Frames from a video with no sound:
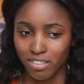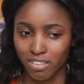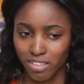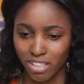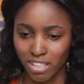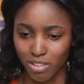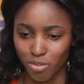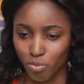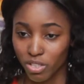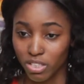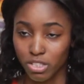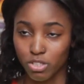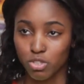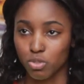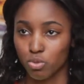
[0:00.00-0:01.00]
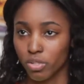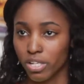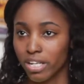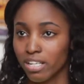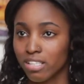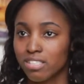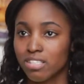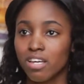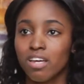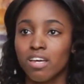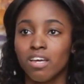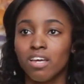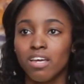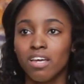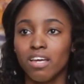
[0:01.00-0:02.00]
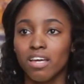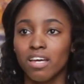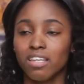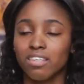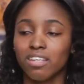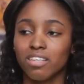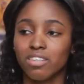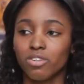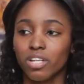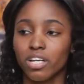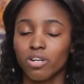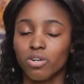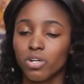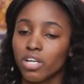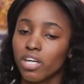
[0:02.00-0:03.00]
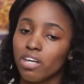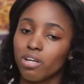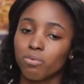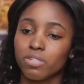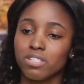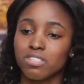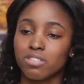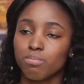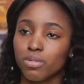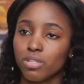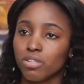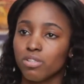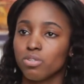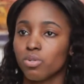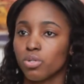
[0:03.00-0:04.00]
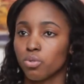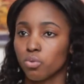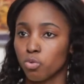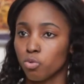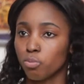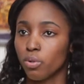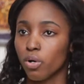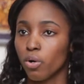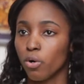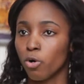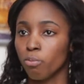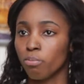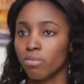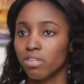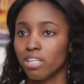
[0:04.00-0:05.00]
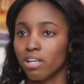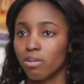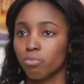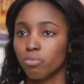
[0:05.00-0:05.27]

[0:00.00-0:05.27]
of like really strict. And then they're like, okay, we'll put you in a group home, and then